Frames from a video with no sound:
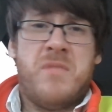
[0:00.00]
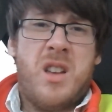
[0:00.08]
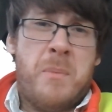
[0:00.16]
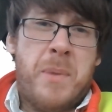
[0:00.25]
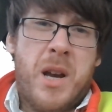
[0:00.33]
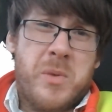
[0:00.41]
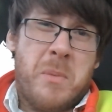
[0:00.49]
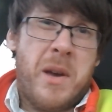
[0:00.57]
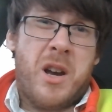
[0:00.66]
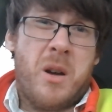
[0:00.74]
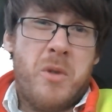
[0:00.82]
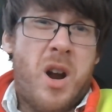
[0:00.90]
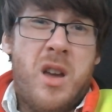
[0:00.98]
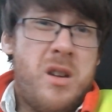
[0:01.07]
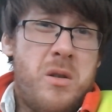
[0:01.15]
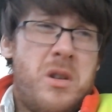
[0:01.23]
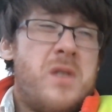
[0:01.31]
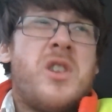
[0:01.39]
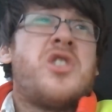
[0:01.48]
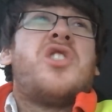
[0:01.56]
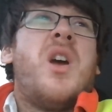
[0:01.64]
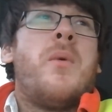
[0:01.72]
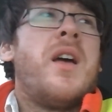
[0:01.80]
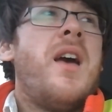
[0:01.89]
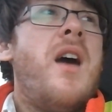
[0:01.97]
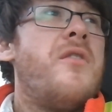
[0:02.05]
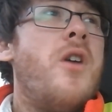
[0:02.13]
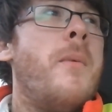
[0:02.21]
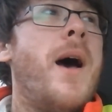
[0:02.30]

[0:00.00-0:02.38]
A pickup's a pickup, right? It gives a shit where I get it from.